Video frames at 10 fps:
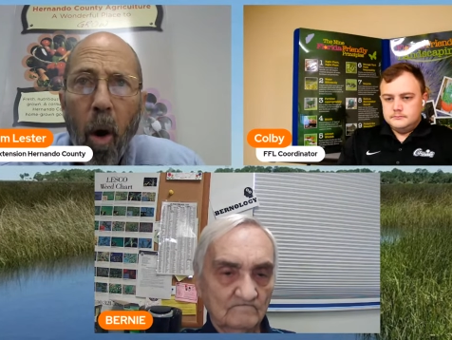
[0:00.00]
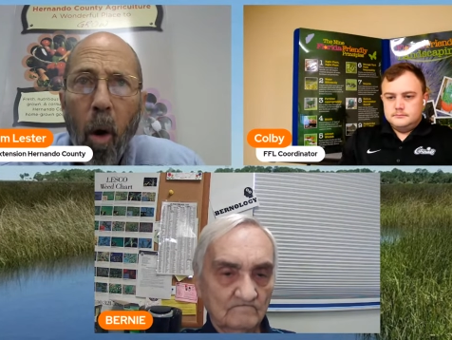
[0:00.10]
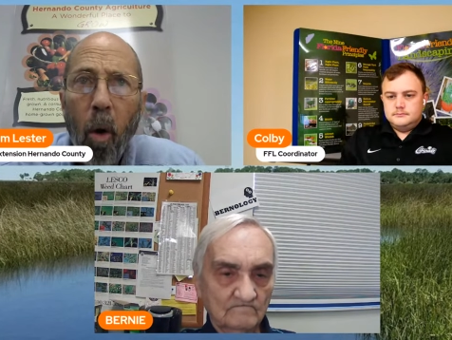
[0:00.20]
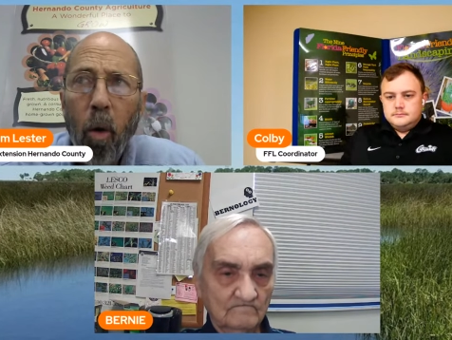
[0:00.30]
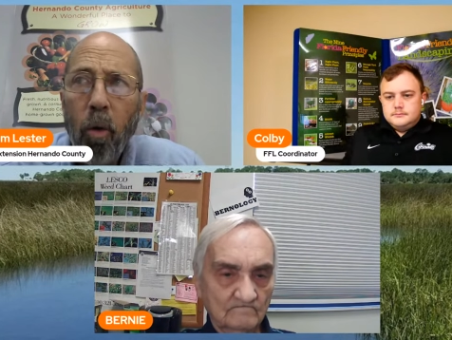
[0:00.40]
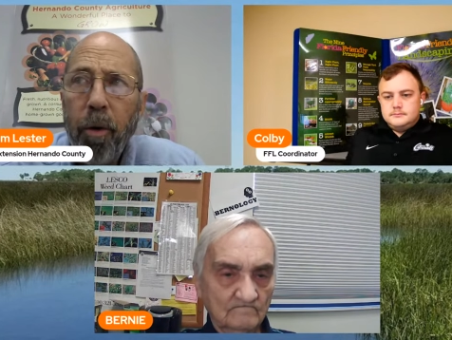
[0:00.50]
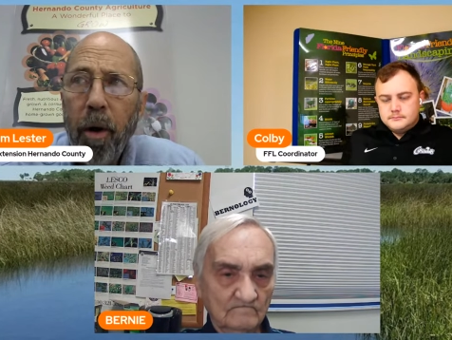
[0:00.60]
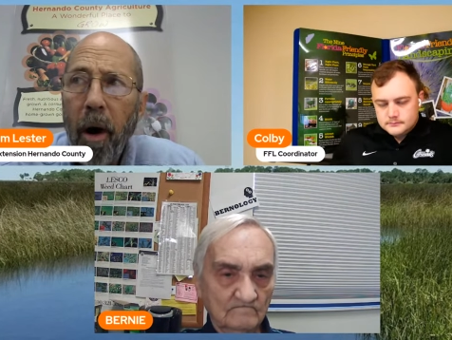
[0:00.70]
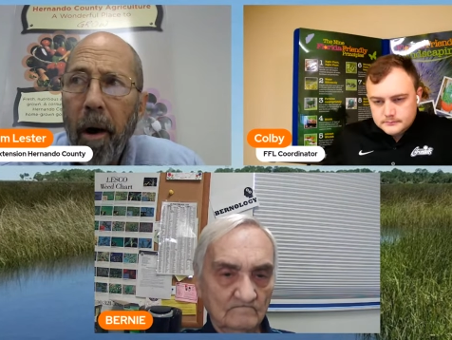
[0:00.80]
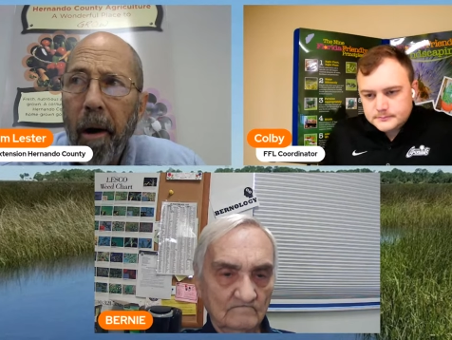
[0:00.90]
Speaker 1: old
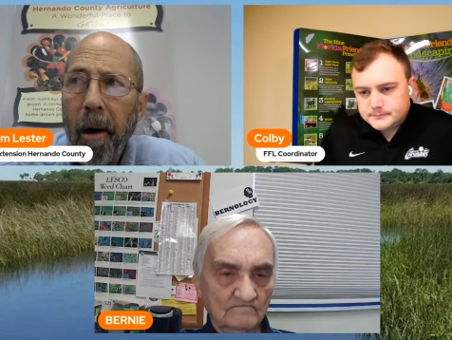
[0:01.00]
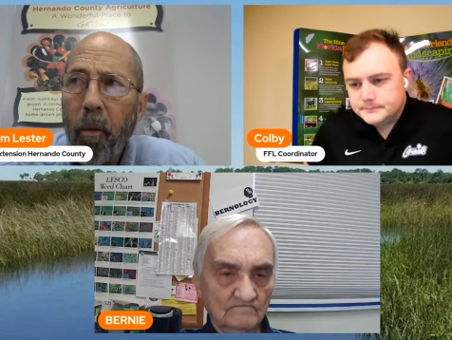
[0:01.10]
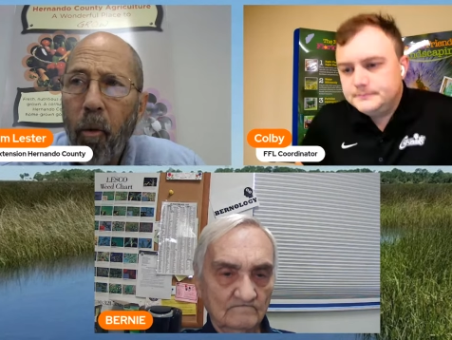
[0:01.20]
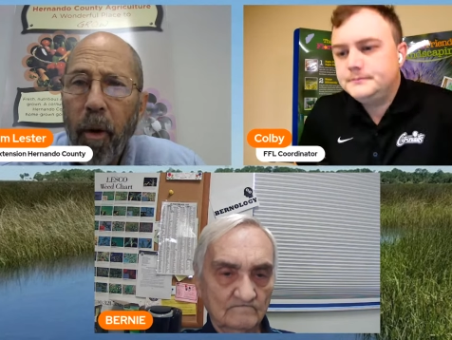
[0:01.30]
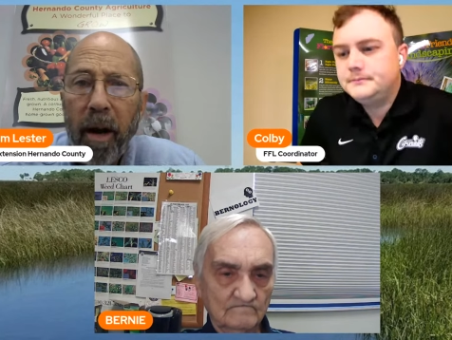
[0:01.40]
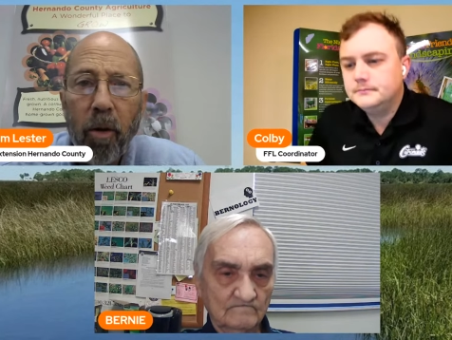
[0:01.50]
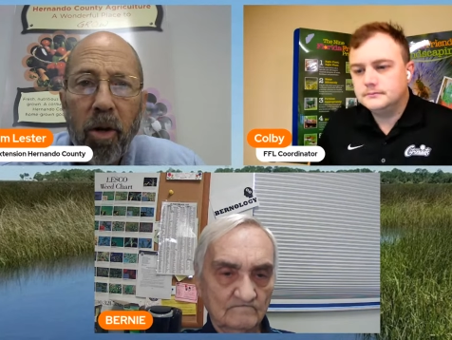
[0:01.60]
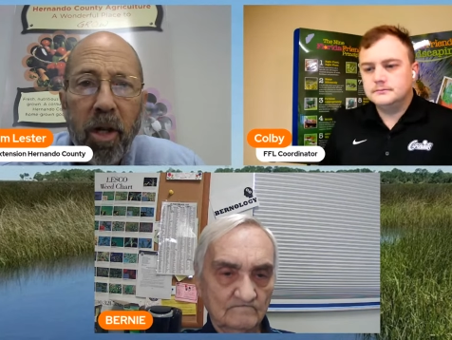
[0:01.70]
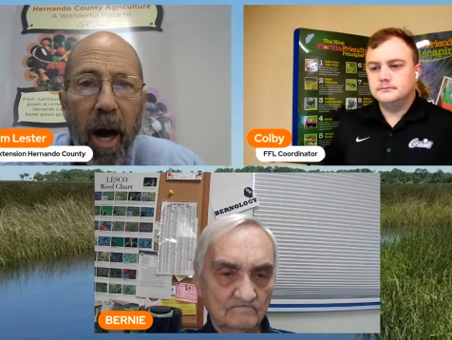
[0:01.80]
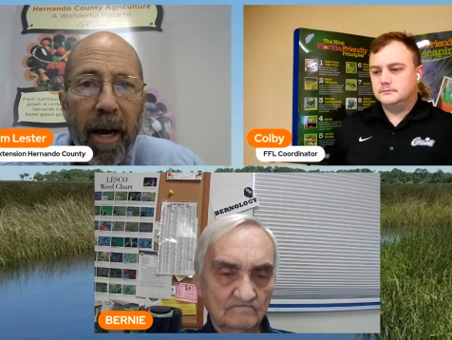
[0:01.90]
um,
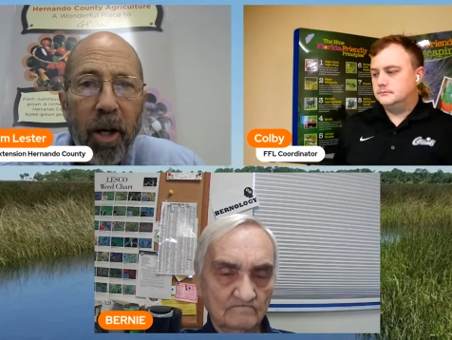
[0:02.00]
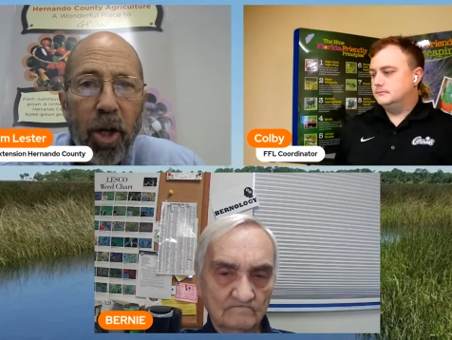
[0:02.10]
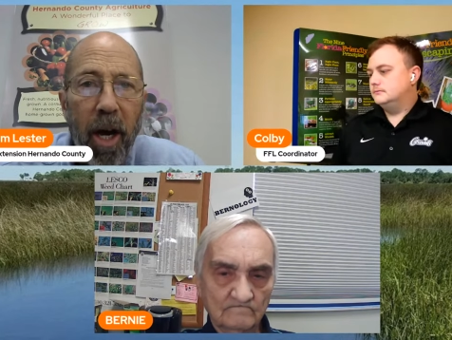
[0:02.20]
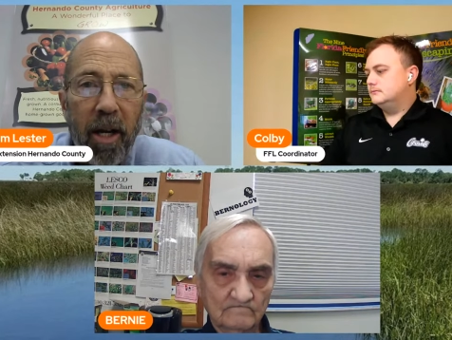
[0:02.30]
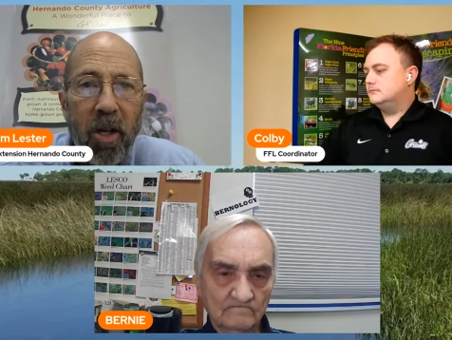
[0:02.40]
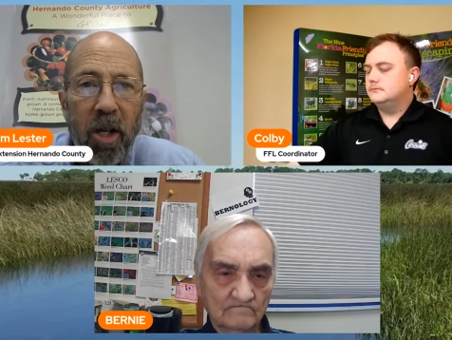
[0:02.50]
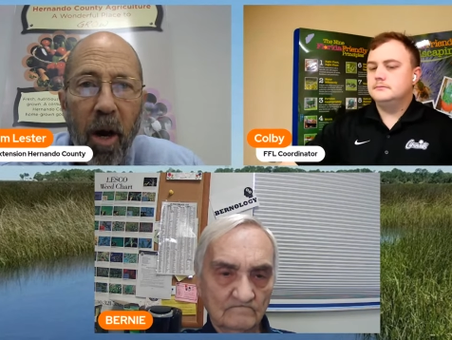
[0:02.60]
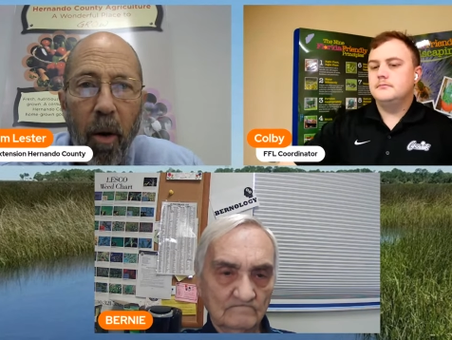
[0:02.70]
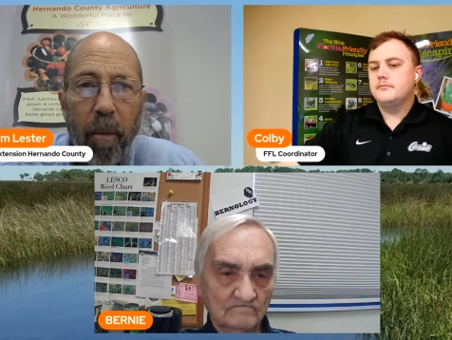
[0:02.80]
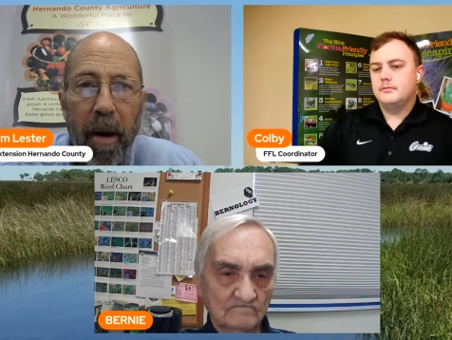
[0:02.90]
Reader's Digests
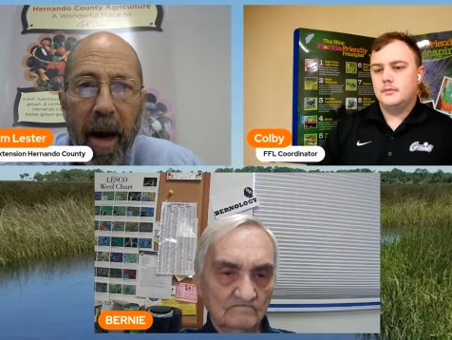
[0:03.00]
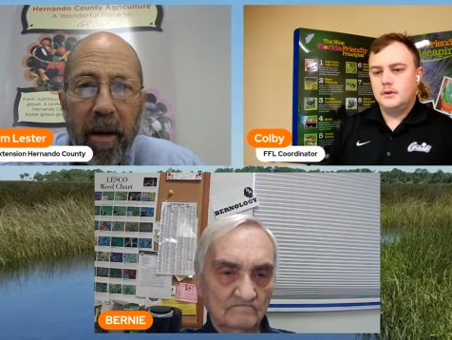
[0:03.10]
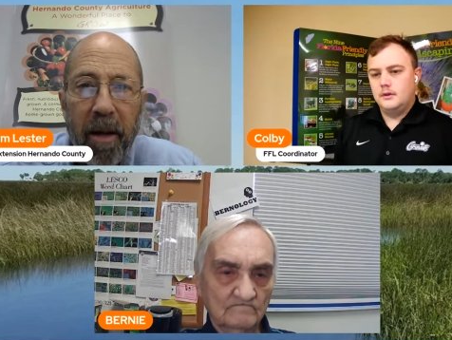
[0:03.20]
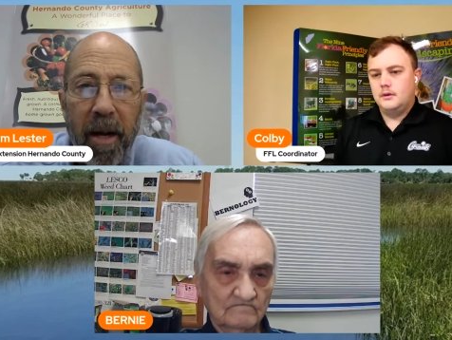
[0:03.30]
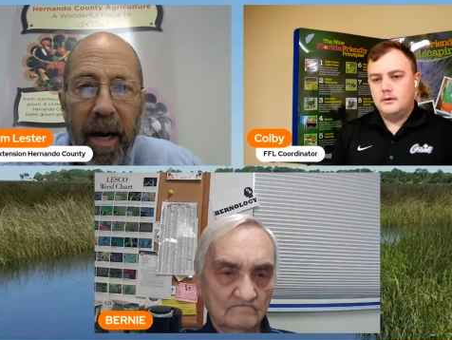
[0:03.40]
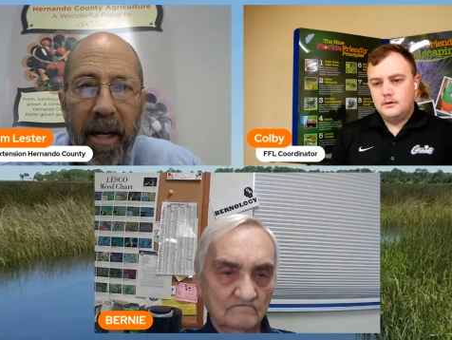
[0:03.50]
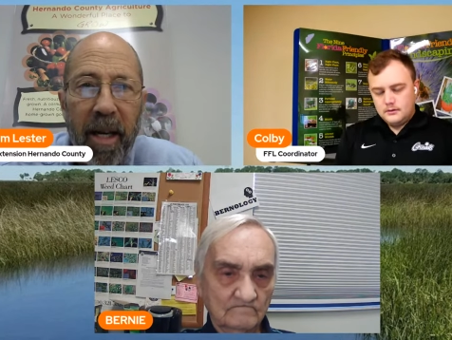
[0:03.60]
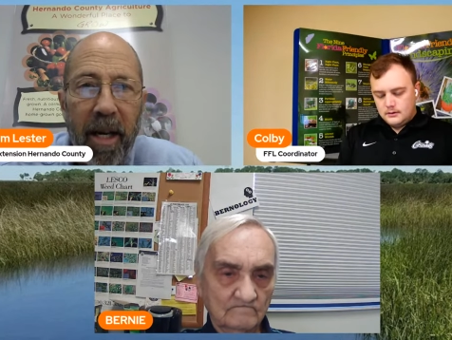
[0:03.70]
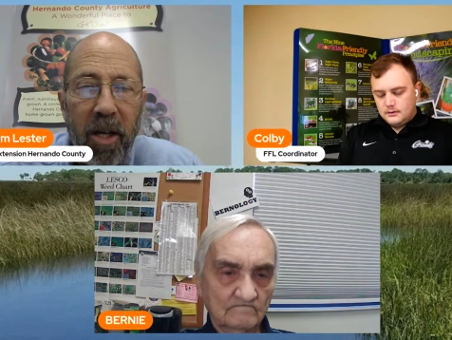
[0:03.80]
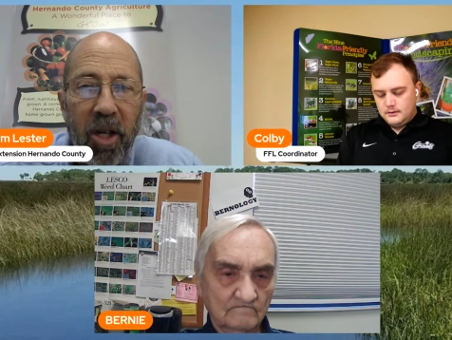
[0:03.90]
going back to the
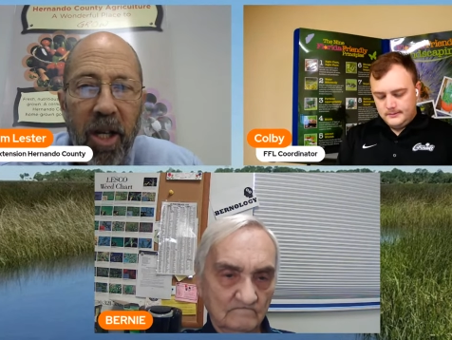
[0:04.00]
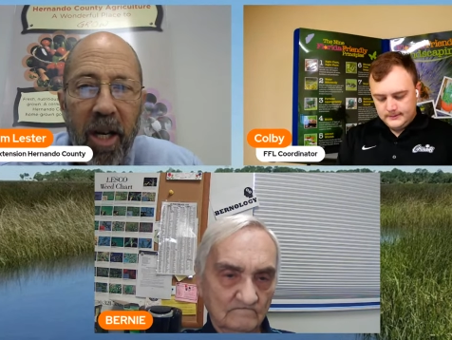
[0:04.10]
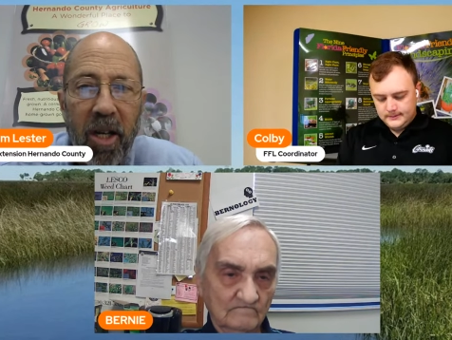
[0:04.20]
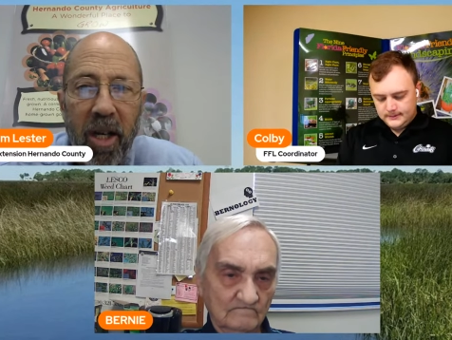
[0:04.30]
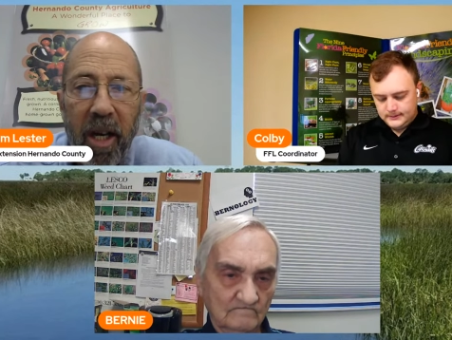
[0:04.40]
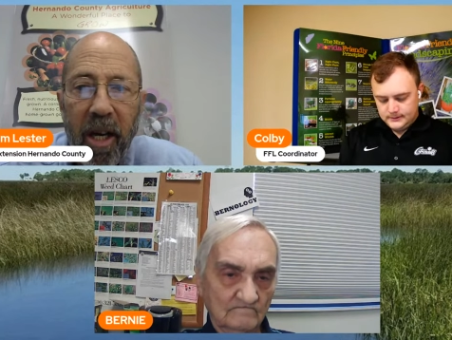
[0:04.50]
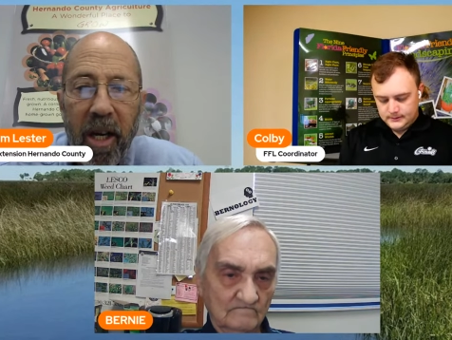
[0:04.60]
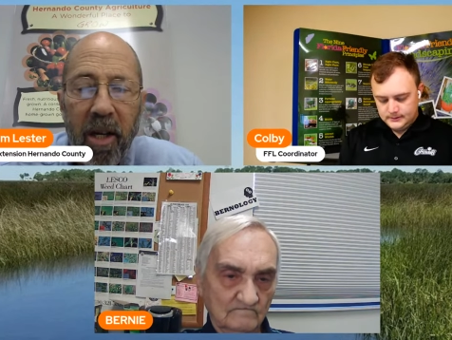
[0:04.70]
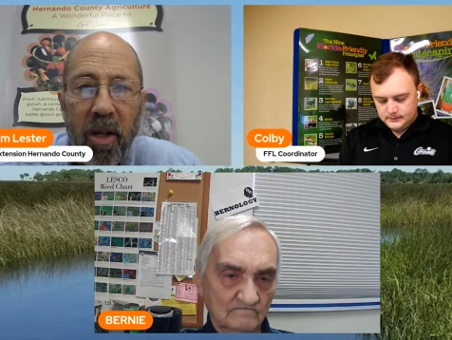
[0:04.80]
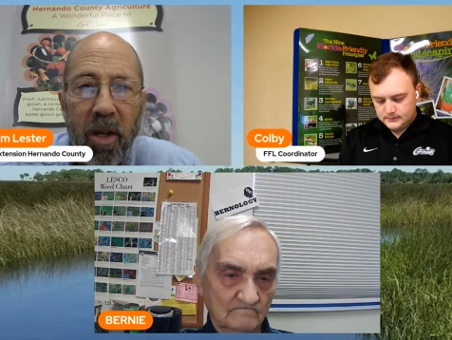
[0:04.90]
nineteen
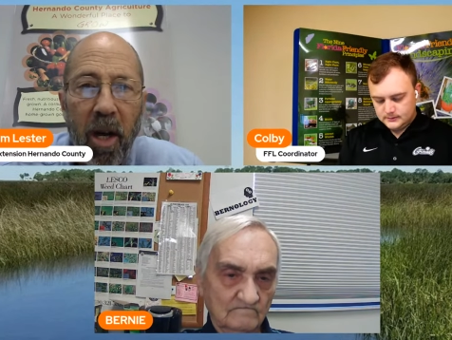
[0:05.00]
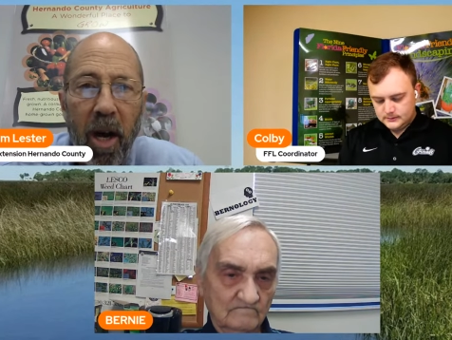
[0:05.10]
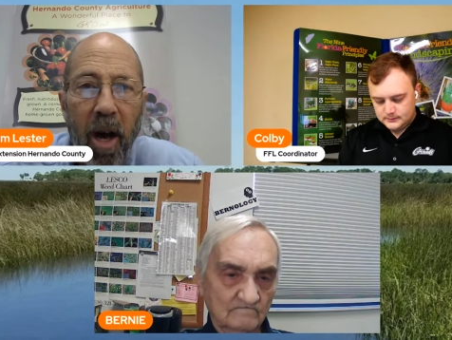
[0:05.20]
sixties,